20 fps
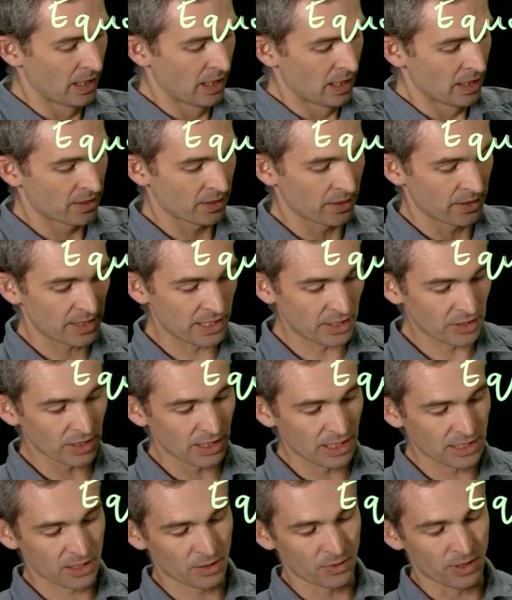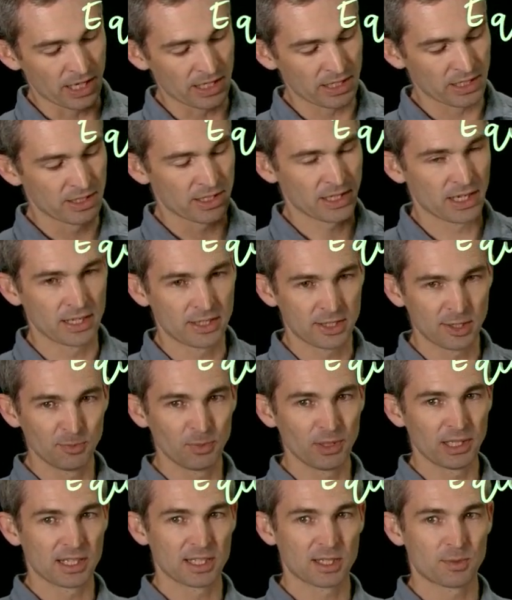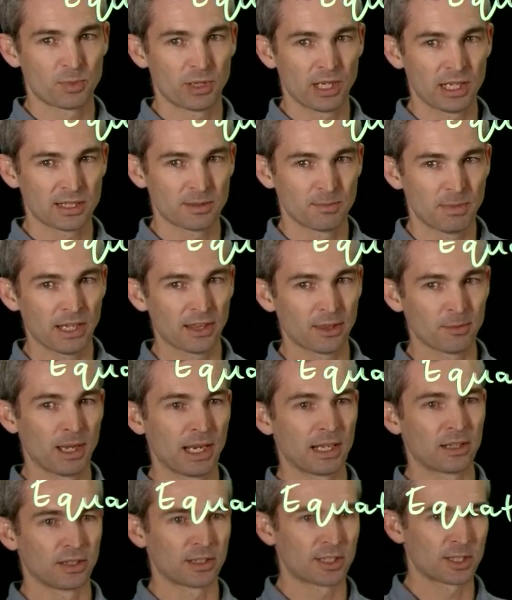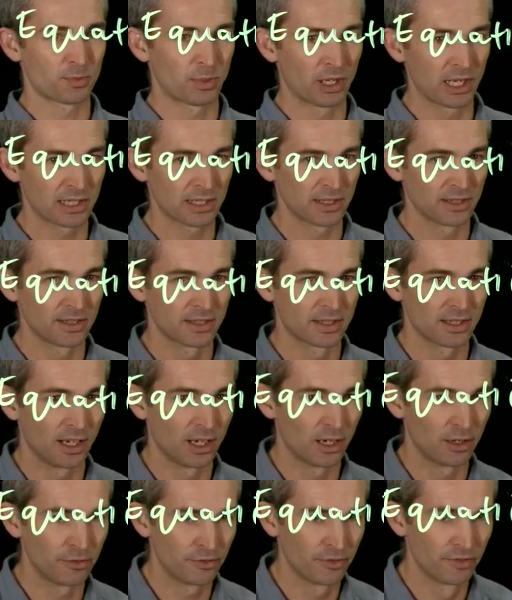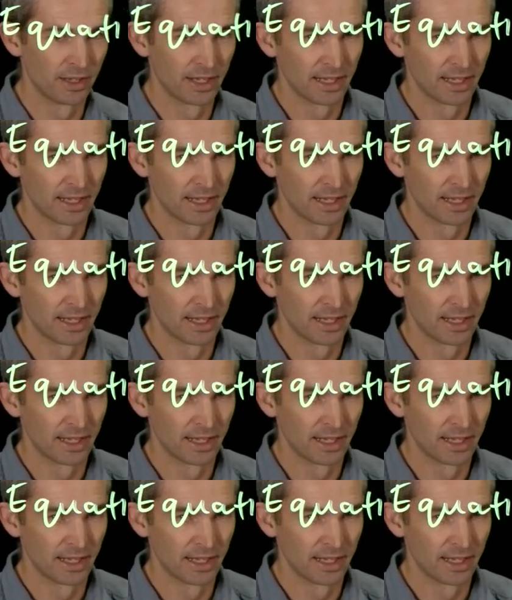So essentially these equations are simply mathematical expressions of